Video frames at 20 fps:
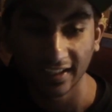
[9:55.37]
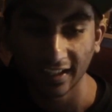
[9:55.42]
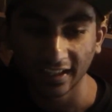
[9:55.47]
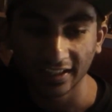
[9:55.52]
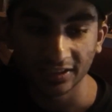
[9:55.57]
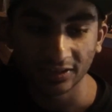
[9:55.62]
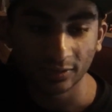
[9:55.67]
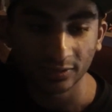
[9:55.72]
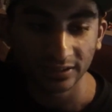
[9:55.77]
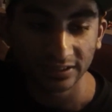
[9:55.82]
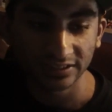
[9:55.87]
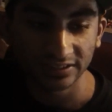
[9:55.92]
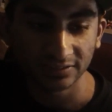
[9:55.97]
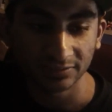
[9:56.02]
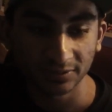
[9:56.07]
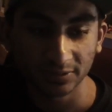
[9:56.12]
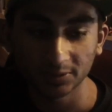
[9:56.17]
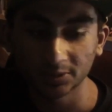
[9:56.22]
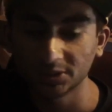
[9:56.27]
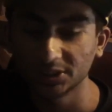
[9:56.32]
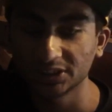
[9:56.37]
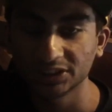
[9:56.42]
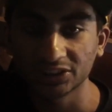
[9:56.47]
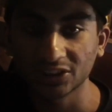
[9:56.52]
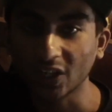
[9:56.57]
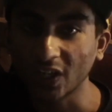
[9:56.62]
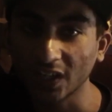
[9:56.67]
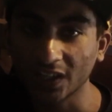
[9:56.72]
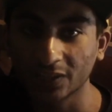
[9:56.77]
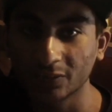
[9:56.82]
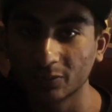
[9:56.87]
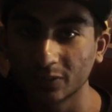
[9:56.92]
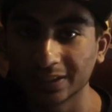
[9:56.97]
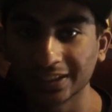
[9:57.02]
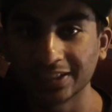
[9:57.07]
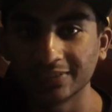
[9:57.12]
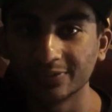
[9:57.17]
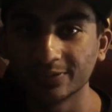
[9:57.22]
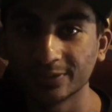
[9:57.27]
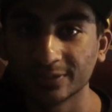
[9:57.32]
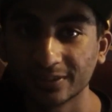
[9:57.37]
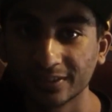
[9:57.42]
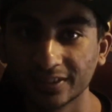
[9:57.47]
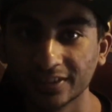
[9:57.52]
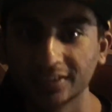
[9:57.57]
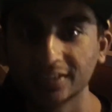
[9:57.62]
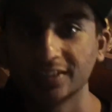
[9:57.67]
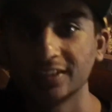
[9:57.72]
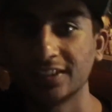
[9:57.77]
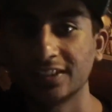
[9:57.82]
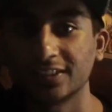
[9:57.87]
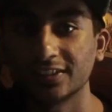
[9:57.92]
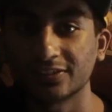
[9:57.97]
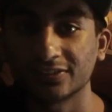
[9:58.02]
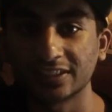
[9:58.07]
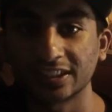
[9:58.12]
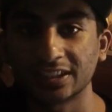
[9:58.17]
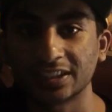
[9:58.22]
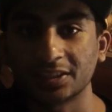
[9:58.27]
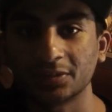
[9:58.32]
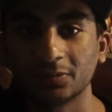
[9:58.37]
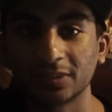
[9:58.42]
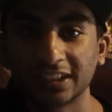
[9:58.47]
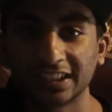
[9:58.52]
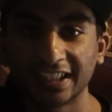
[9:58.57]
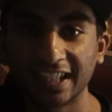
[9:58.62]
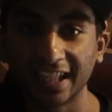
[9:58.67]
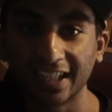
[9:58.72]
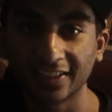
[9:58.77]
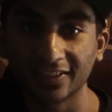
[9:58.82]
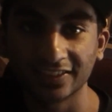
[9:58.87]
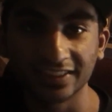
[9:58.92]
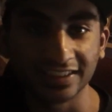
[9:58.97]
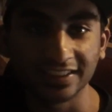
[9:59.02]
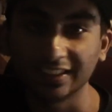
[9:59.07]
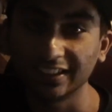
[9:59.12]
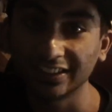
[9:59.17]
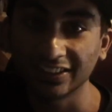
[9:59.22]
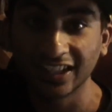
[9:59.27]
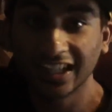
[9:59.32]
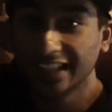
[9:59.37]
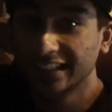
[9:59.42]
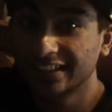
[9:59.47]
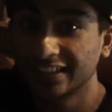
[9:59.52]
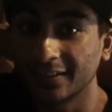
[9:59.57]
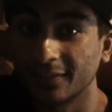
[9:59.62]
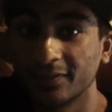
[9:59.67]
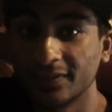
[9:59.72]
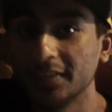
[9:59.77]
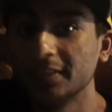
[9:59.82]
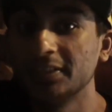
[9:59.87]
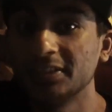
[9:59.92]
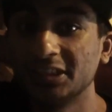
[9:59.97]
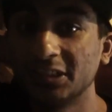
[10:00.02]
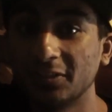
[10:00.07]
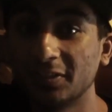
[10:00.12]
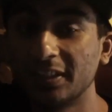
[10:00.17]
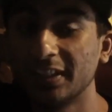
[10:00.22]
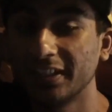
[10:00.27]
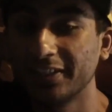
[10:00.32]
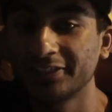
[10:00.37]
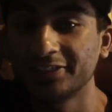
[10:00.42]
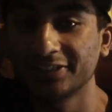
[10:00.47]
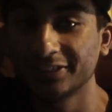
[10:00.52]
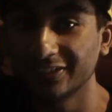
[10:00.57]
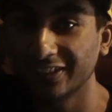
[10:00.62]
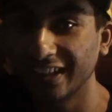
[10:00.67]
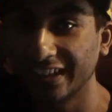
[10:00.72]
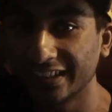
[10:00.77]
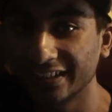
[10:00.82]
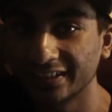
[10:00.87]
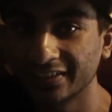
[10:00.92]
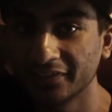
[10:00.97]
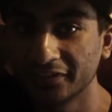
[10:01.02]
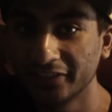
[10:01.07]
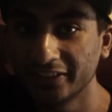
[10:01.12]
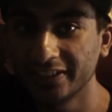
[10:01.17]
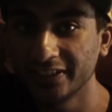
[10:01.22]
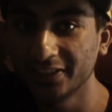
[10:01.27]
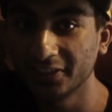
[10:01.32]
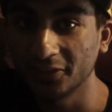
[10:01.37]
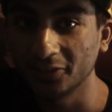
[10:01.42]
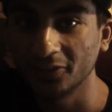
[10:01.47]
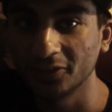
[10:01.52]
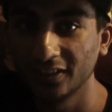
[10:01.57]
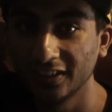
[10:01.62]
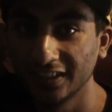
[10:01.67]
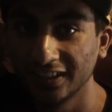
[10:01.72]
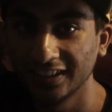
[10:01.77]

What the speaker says: And, you know, we were just talking, whatever. you know, nothing went down, and he liked the video. He actually liked the video.